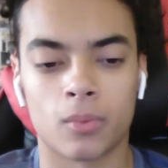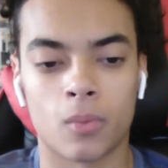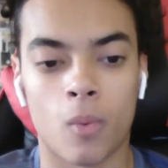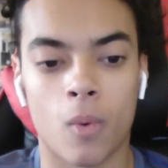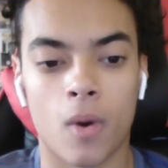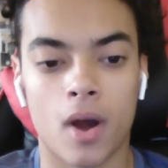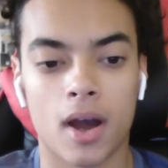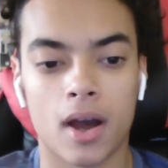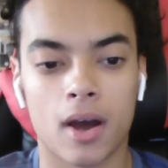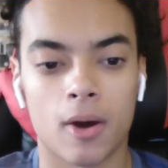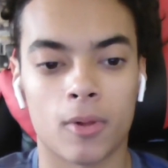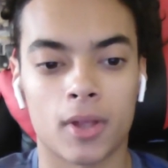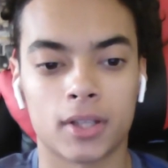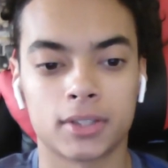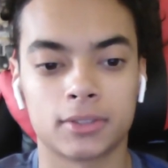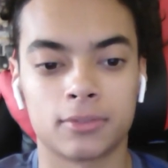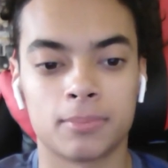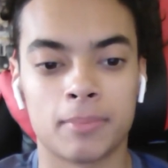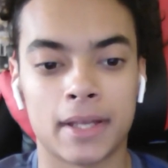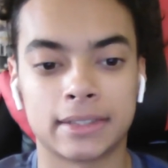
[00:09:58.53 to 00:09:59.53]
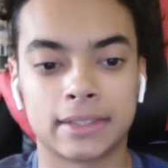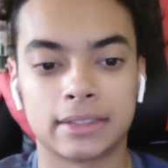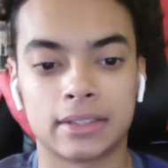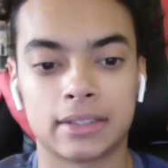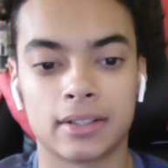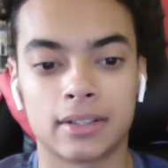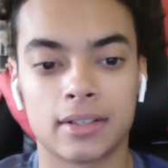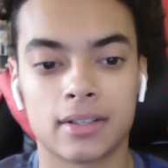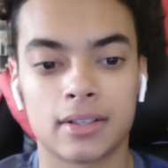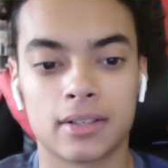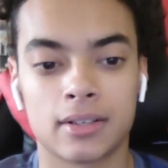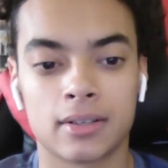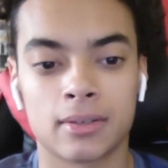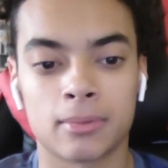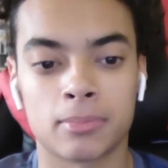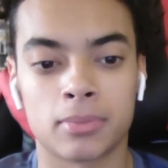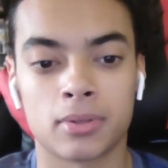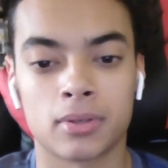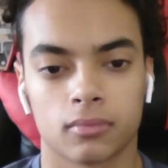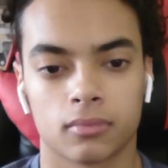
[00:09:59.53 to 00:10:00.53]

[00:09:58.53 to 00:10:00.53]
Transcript: Wow, that's messed up.